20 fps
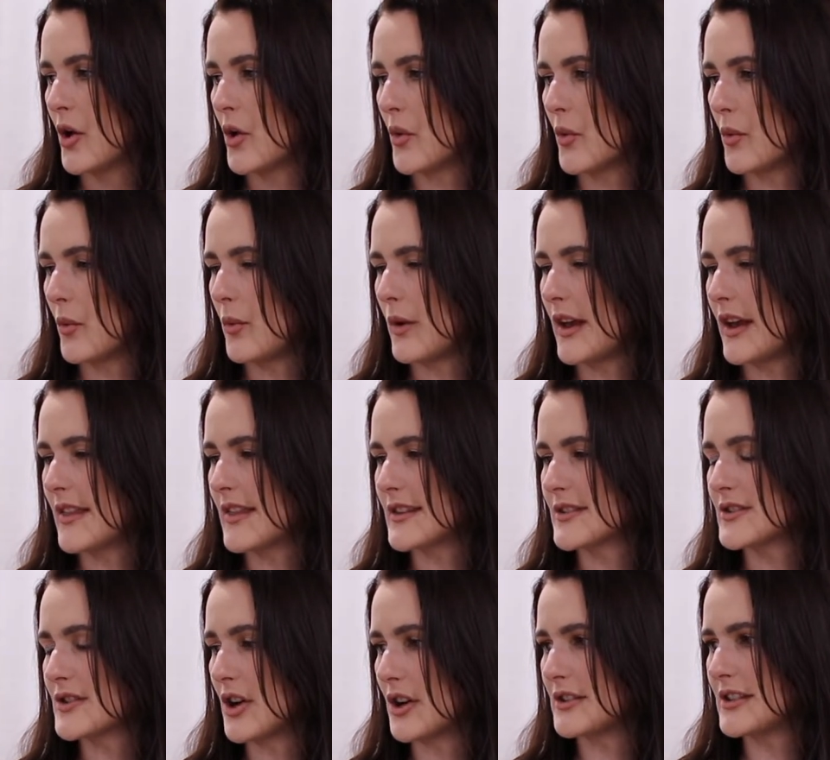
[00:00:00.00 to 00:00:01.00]
with
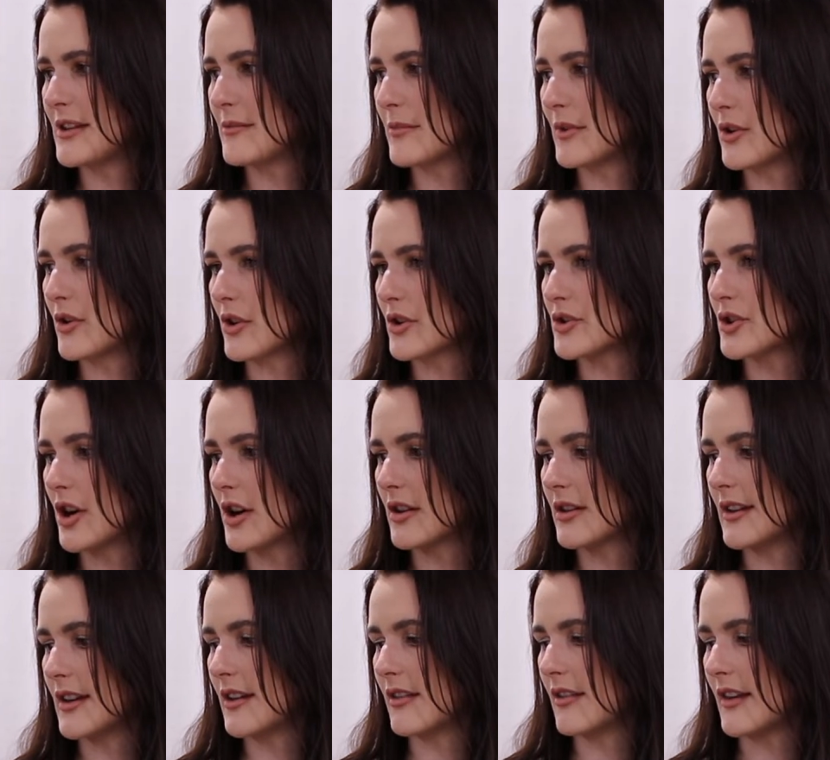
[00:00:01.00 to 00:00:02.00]
salty milk
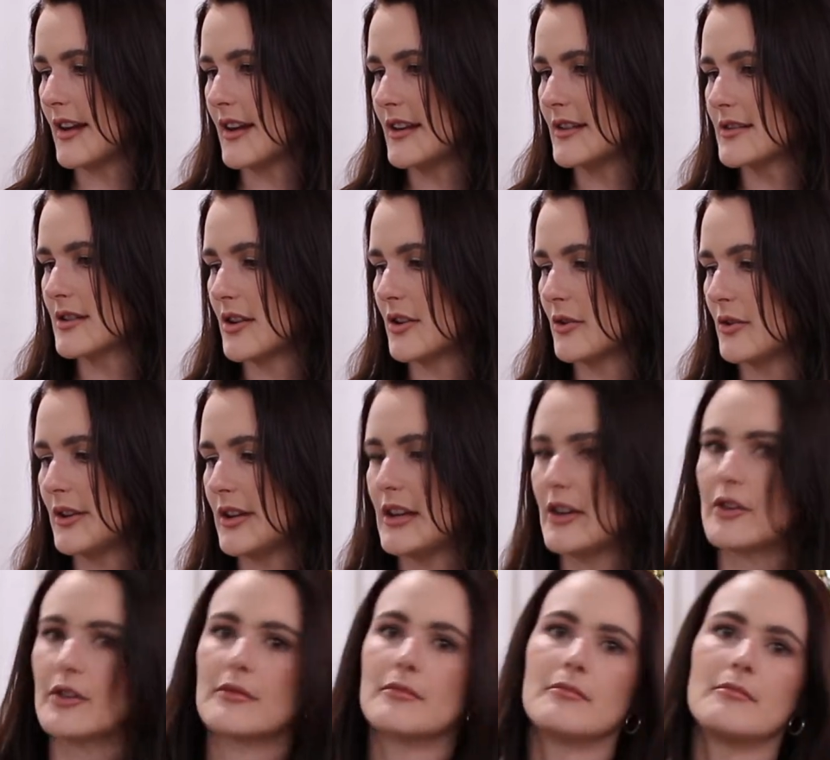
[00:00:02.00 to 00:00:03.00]
chocolate glaze.
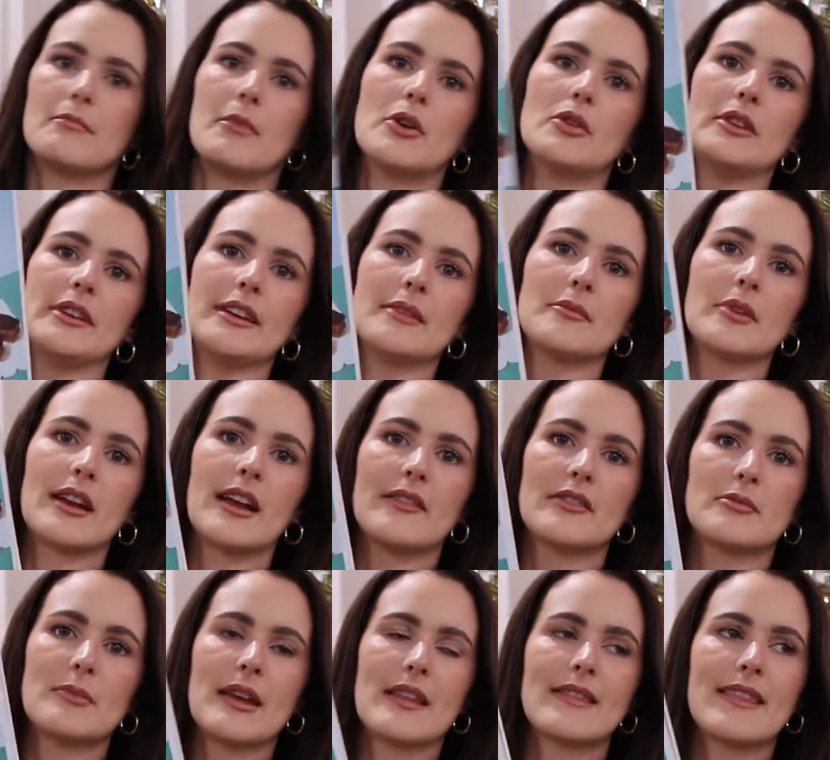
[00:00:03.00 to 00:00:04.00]
Holy moly, I'm gonna have
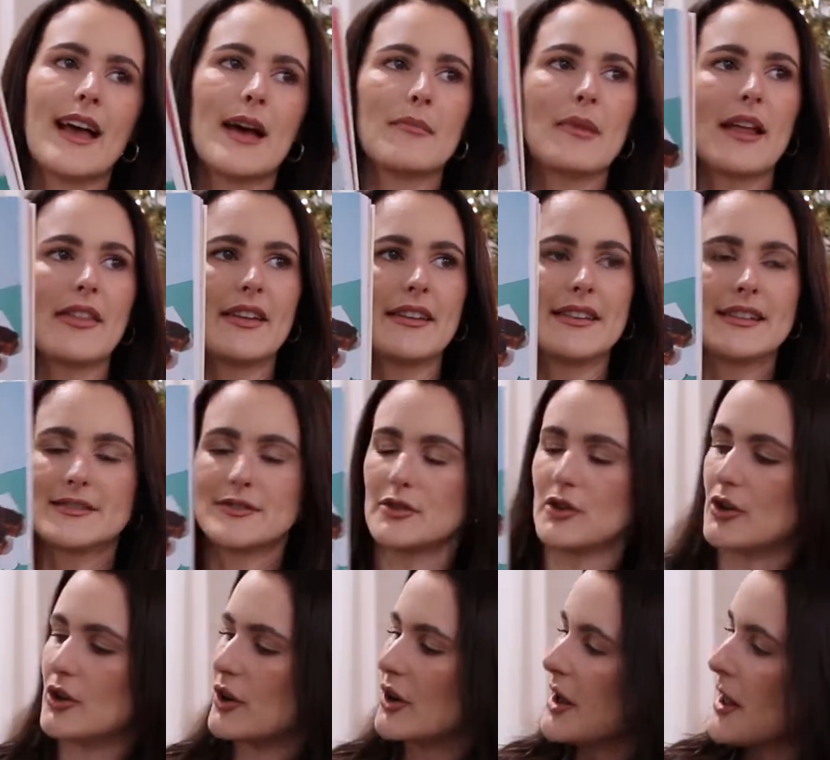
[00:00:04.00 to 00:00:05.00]
to make that. But I think this
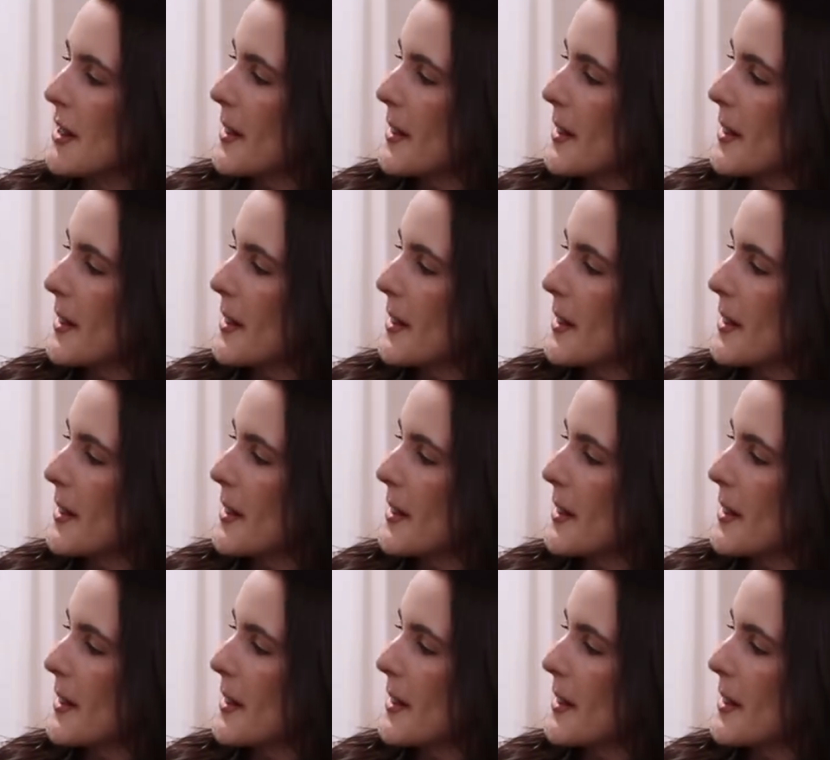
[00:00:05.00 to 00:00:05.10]
little